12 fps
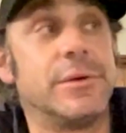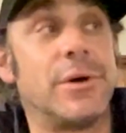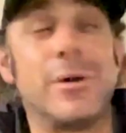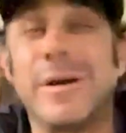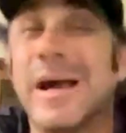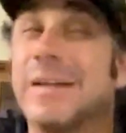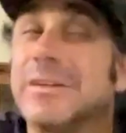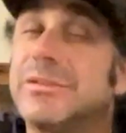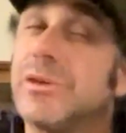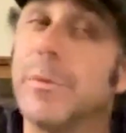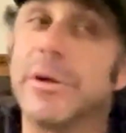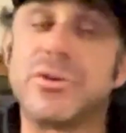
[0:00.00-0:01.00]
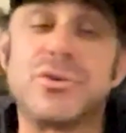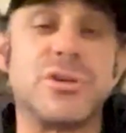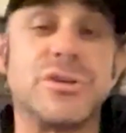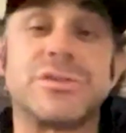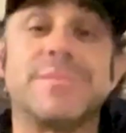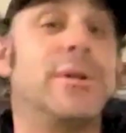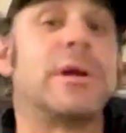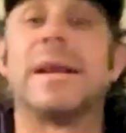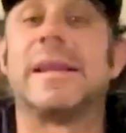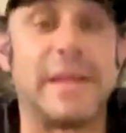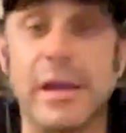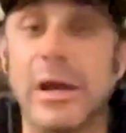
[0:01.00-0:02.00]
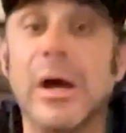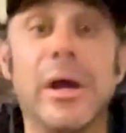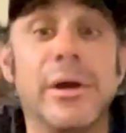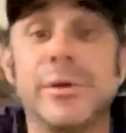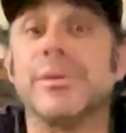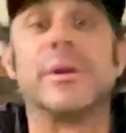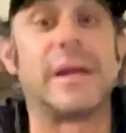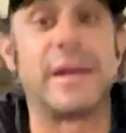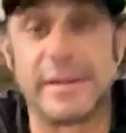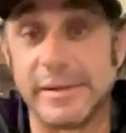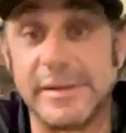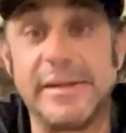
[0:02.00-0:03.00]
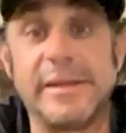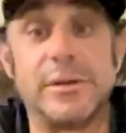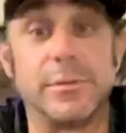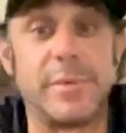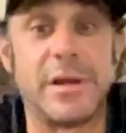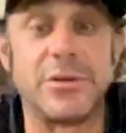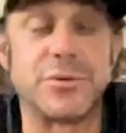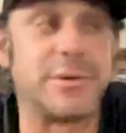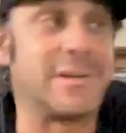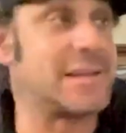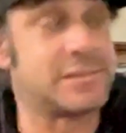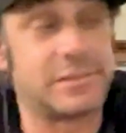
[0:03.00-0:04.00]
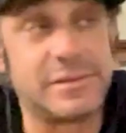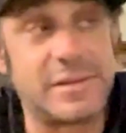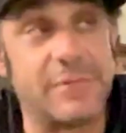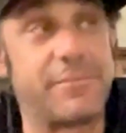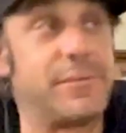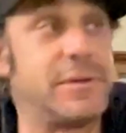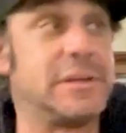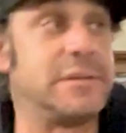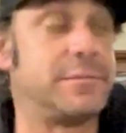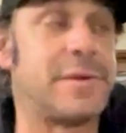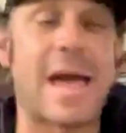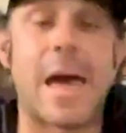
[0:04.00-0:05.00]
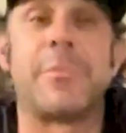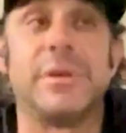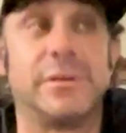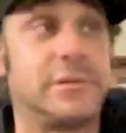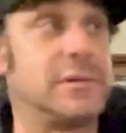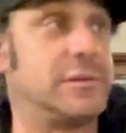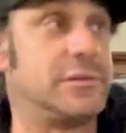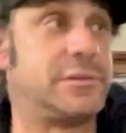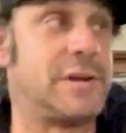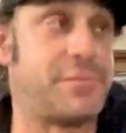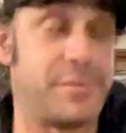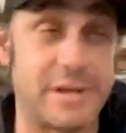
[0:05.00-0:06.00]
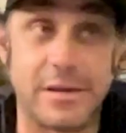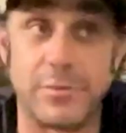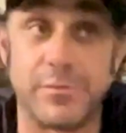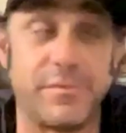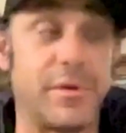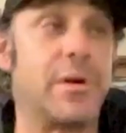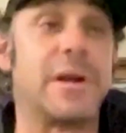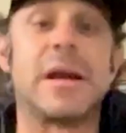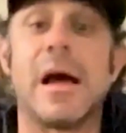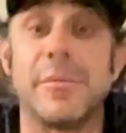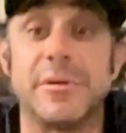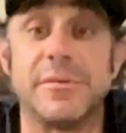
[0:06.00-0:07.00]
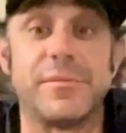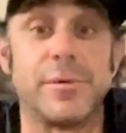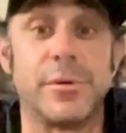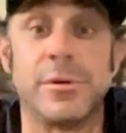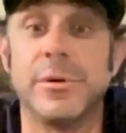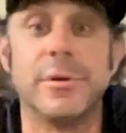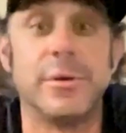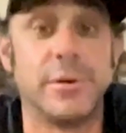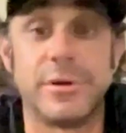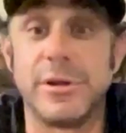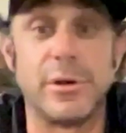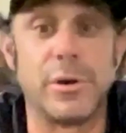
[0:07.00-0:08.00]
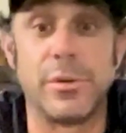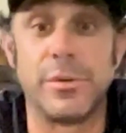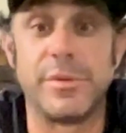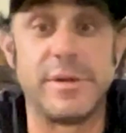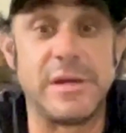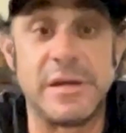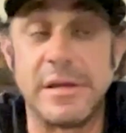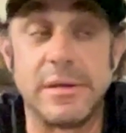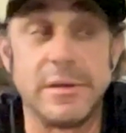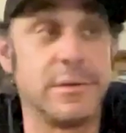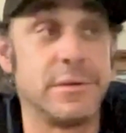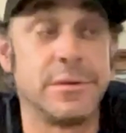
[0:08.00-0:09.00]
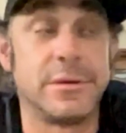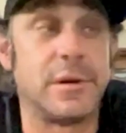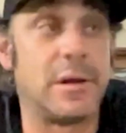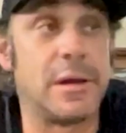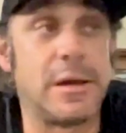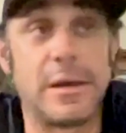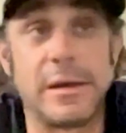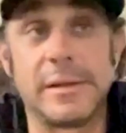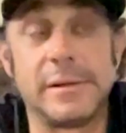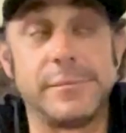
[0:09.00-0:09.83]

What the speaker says: are not so much just looking at the gun or looking at the lead or measuring. That's definitely happens, and it's definitely very common for, the, uh,